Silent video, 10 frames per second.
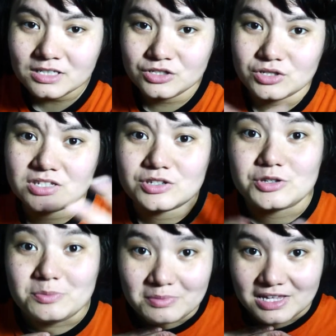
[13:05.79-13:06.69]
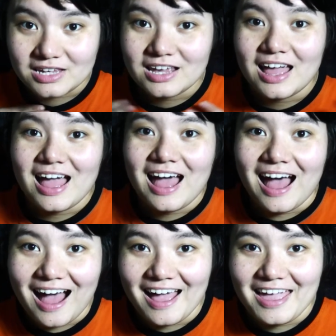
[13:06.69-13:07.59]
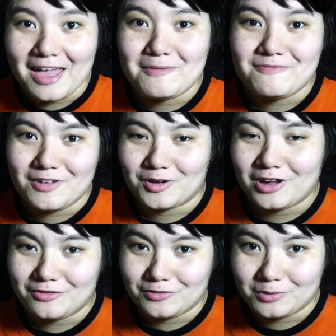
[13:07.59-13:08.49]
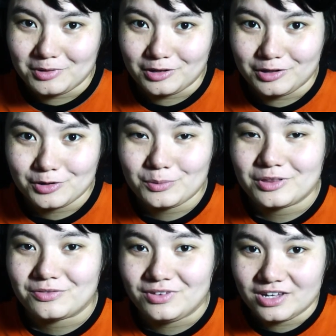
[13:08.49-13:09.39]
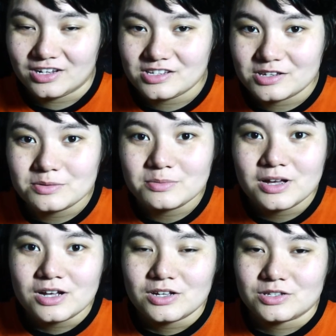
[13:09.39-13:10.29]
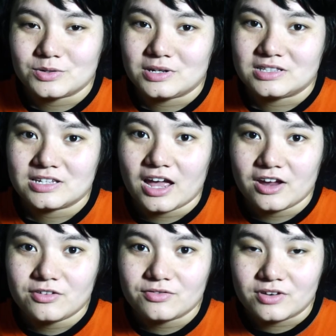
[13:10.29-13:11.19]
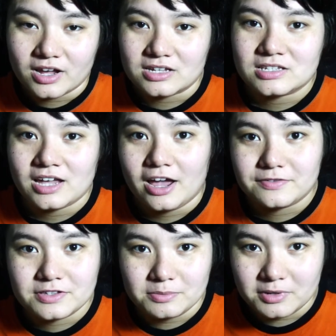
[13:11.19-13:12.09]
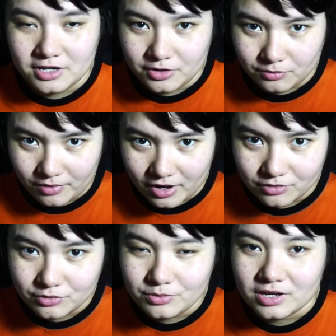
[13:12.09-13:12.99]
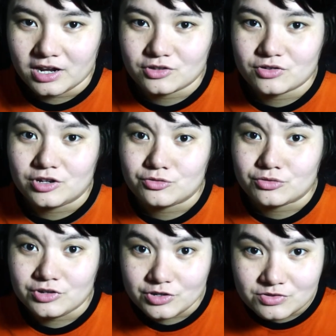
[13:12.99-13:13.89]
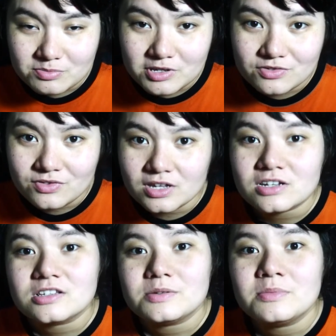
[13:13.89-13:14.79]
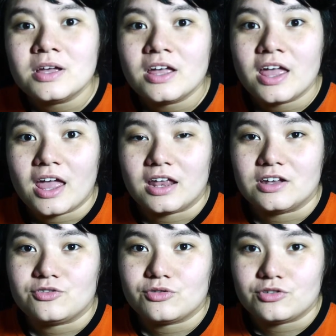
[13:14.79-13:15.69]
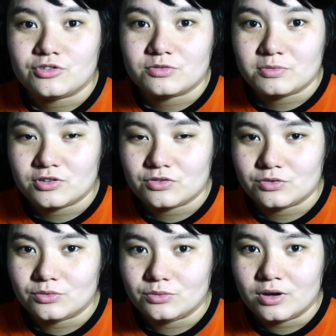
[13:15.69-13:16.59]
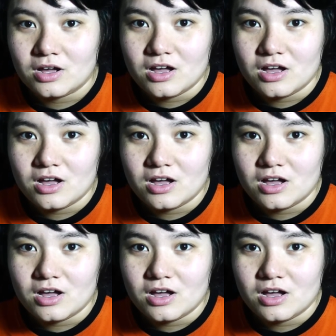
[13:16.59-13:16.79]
just to me, I am very unfamiliar with veganism, so it's kind of nice to have somebody around who can actually introduce me to veganism and introduce me to